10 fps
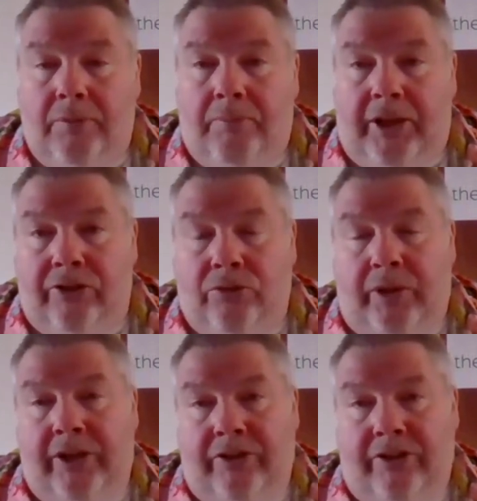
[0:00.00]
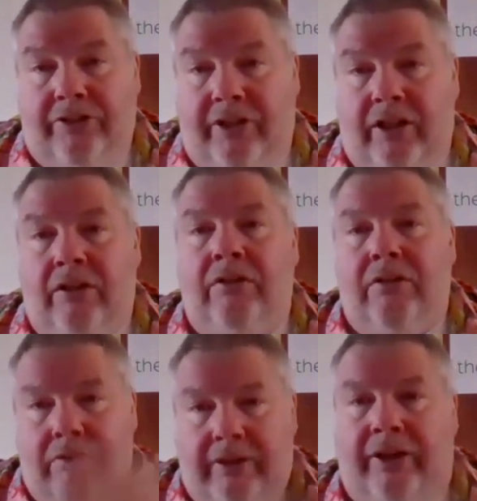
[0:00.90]
because when you distill,
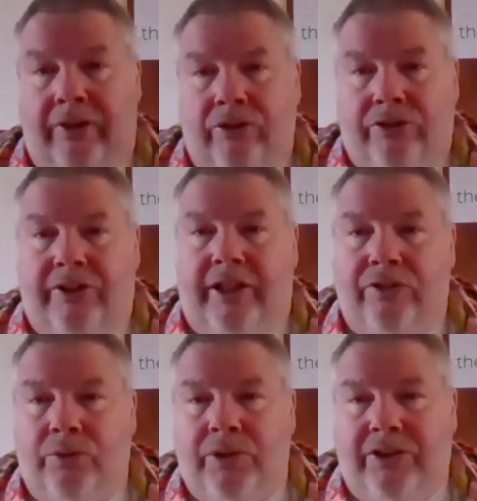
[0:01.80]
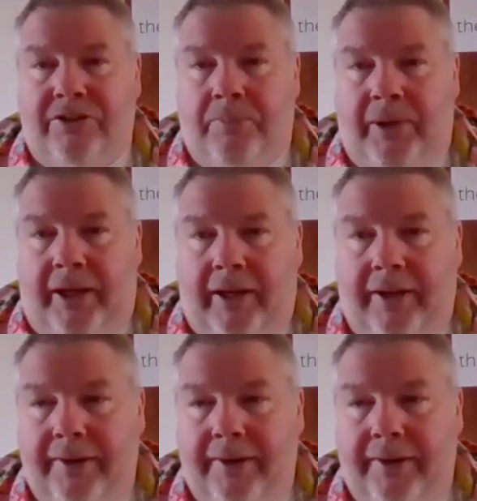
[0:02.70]
then those things would disappear.